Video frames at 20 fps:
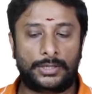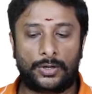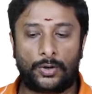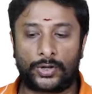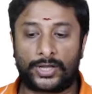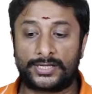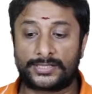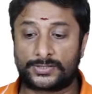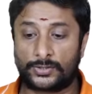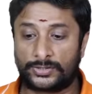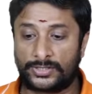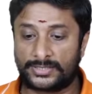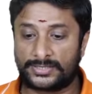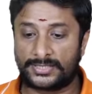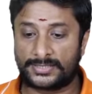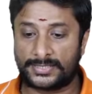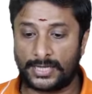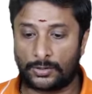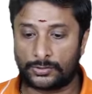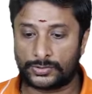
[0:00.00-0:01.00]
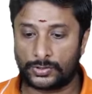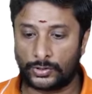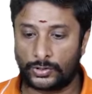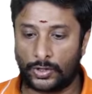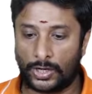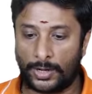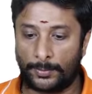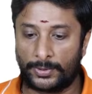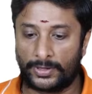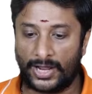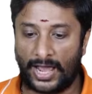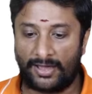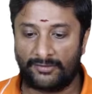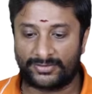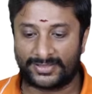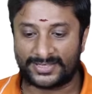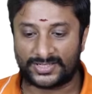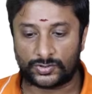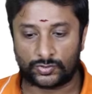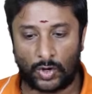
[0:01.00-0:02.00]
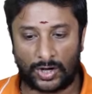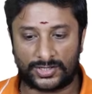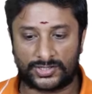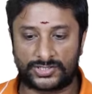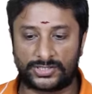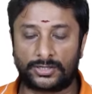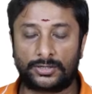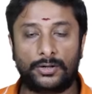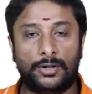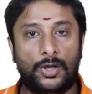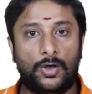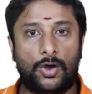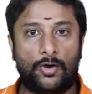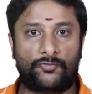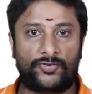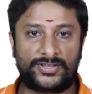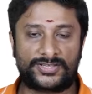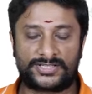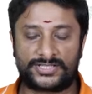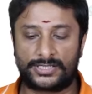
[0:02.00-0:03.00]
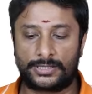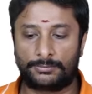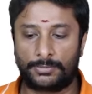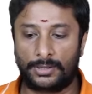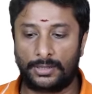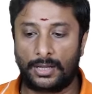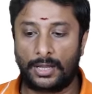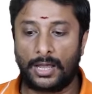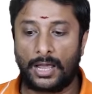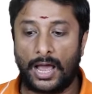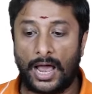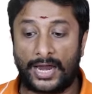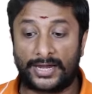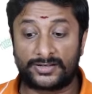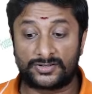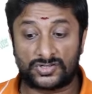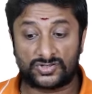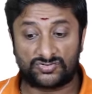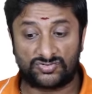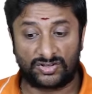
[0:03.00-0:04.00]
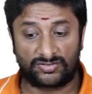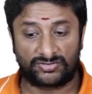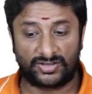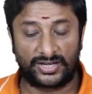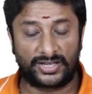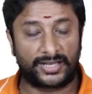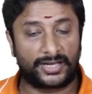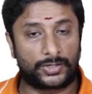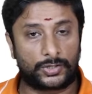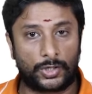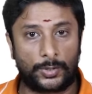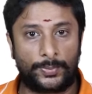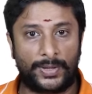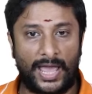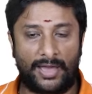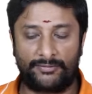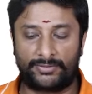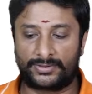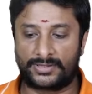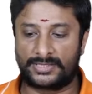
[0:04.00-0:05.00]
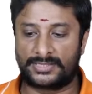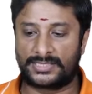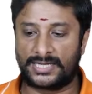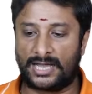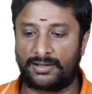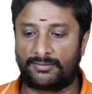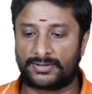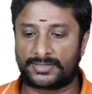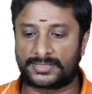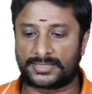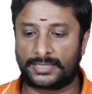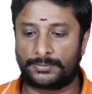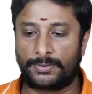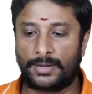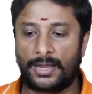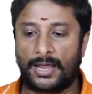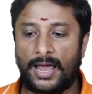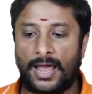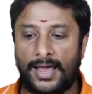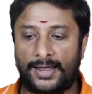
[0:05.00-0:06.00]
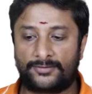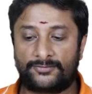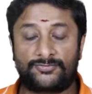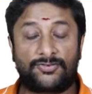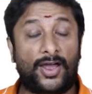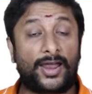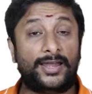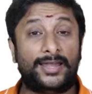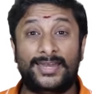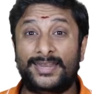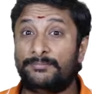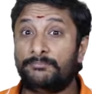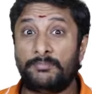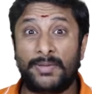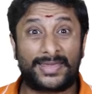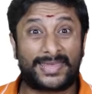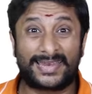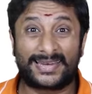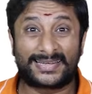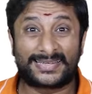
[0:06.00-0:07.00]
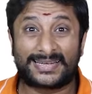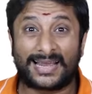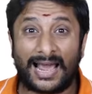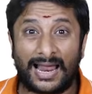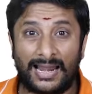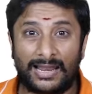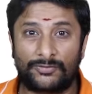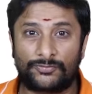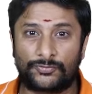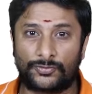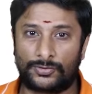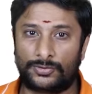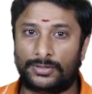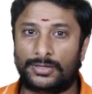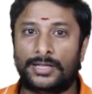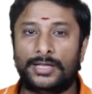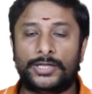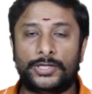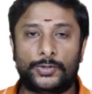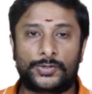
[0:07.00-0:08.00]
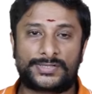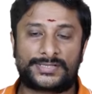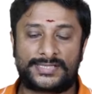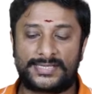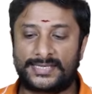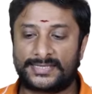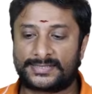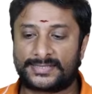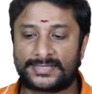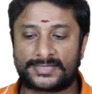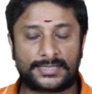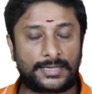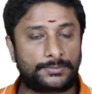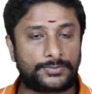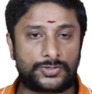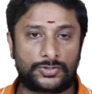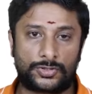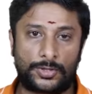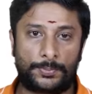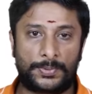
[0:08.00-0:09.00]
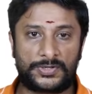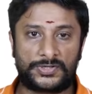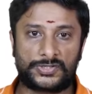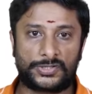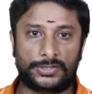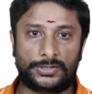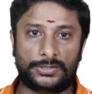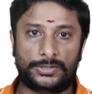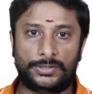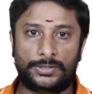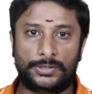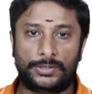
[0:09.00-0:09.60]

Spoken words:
Okay, so this is how. So you're able to having the structure of HTML, and strengthening it, you'll be having the JavaScript, and finally making it colorful. Your CSS comes into the picture.